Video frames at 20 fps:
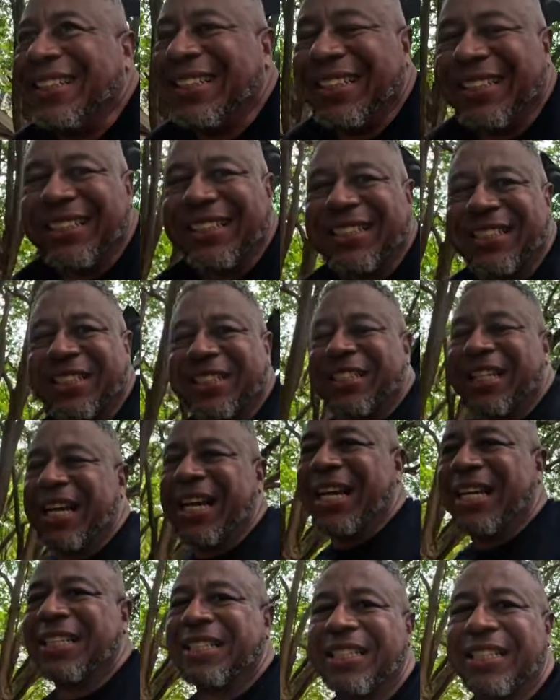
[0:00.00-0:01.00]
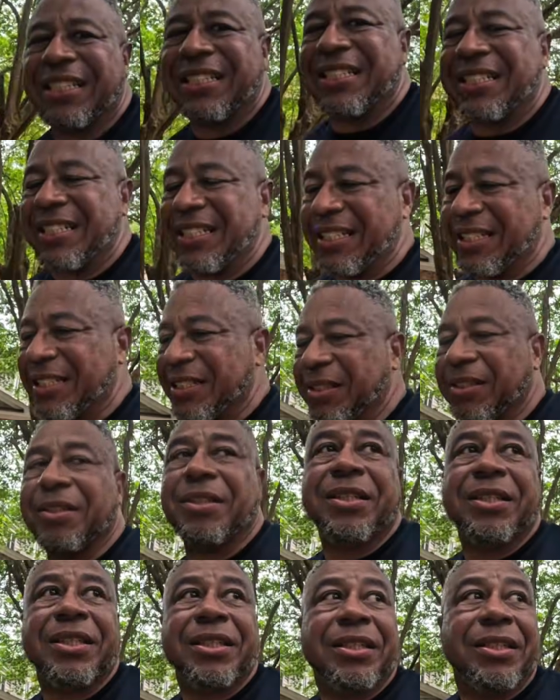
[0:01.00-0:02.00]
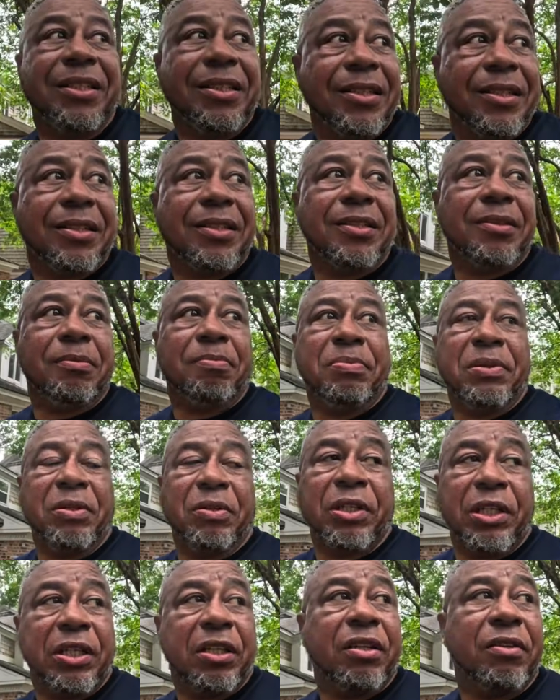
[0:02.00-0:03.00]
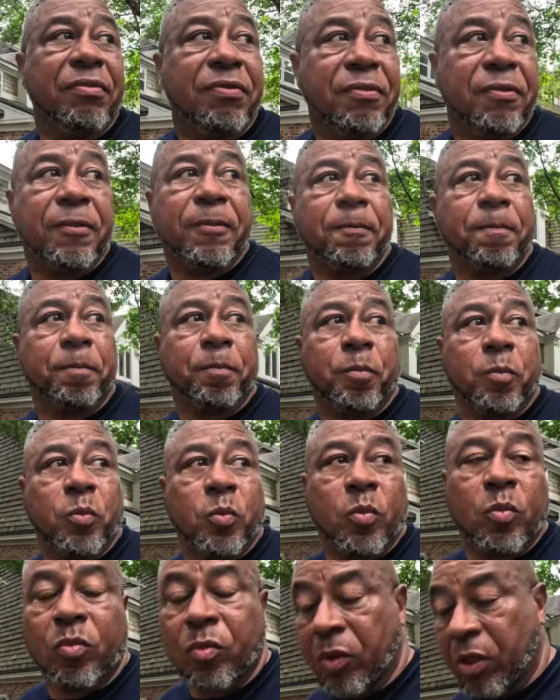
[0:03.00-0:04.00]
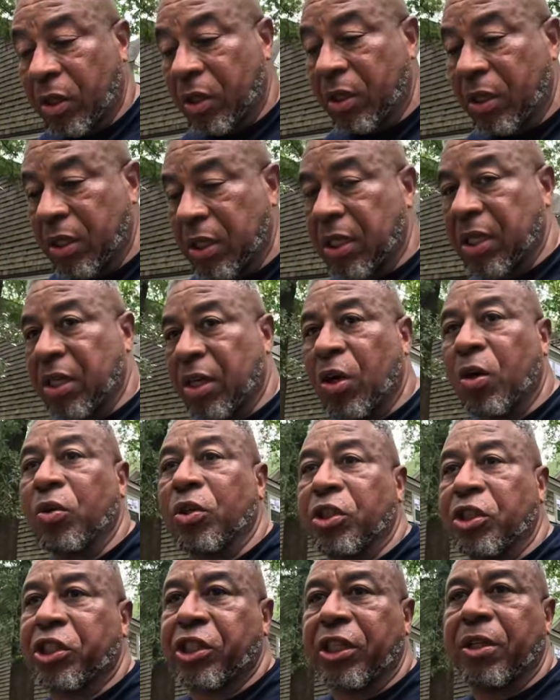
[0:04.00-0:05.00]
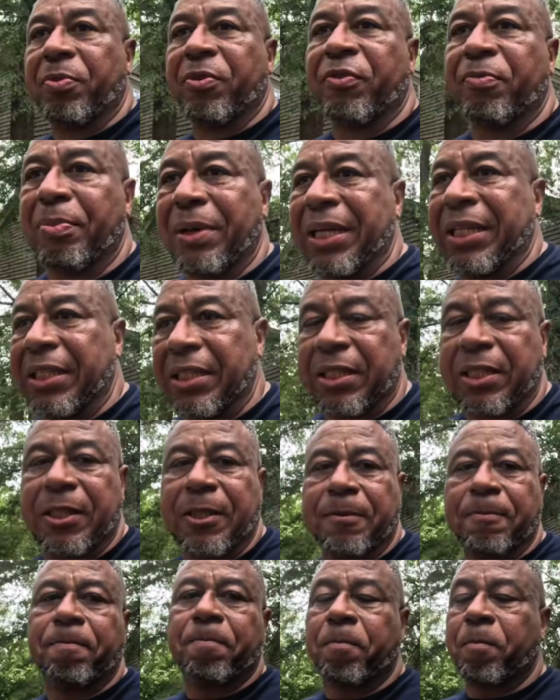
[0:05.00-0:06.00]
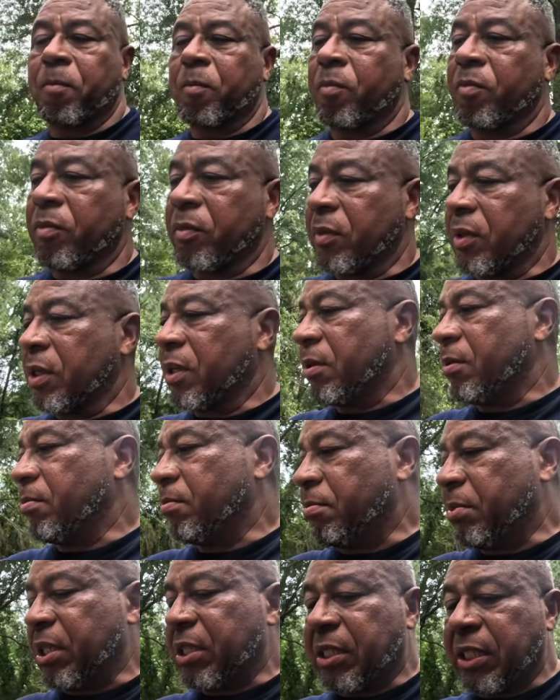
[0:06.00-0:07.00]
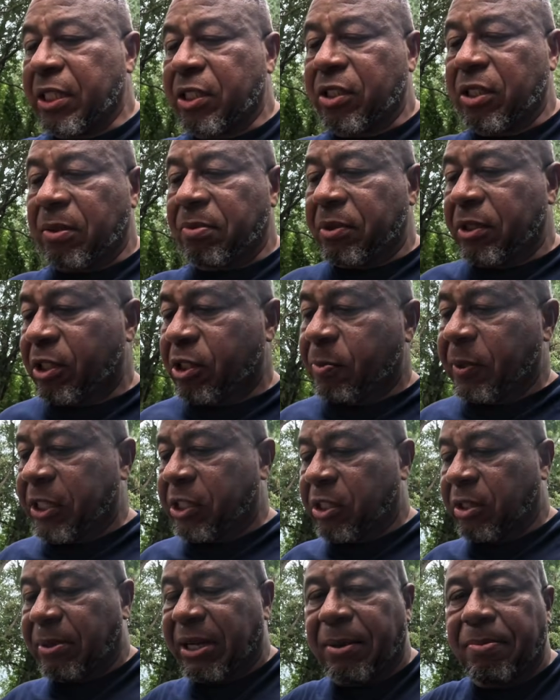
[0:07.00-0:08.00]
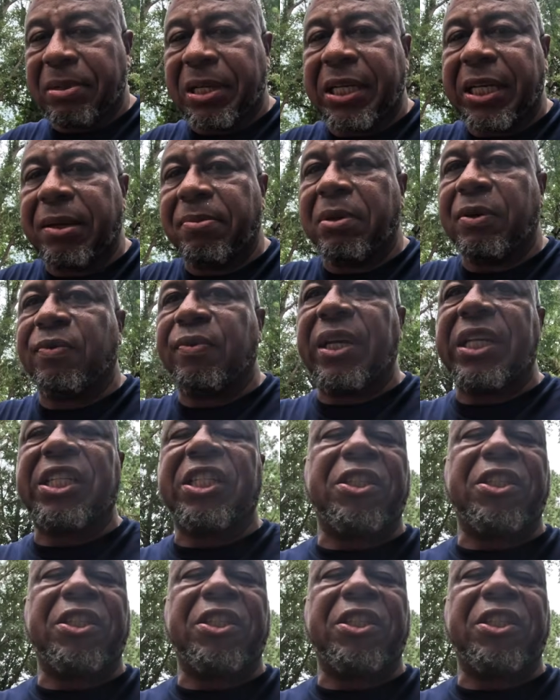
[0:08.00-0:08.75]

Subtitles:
It's the task. It's the beauty of ownership of bikes. But there's something special about being able to wrench